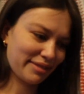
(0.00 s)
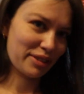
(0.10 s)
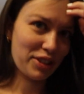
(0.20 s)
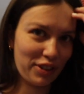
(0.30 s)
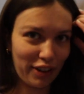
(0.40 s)

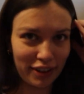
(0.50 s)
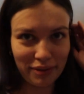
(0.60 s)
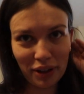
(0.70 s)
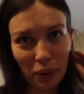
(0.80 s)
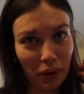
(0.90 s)
We're
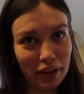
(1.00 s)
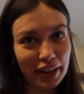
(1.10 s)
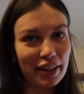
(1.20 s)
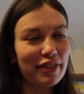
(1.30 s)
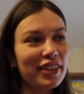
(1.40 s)
struggling. We don't want to
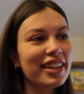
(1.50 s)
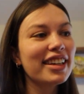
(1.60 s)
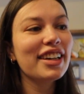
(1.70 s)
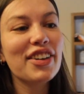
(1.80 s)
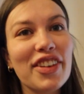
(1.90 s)
leave.
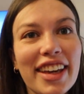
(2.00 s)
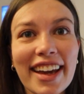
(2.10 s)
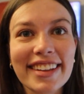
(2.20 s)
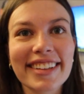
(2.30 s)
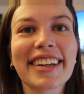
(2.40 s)
We
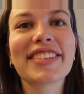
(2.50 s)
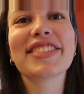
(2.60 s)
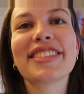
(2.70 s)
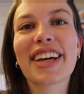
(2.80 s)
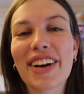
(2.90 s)
can't
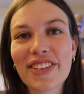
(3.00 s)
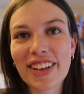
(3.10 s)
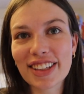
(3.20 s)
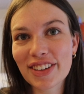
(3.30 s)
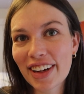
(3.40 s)
leave. So
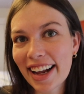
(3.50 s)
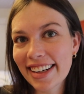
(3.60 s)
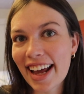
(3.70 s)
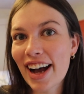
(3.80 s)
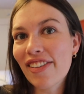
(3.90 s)
that's where we're
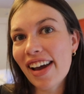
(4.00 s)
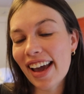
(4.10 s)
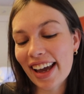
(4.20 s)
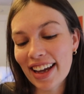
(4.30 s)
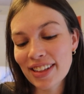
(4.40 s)
headed now,
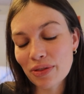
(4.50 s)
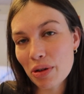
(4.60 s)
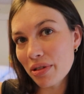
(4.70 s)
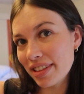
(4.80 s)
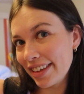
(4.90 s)
and
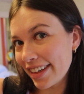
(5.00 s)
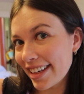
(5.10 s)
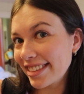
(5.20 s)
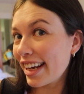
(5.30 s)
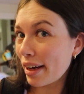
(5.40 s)
we will see you guys at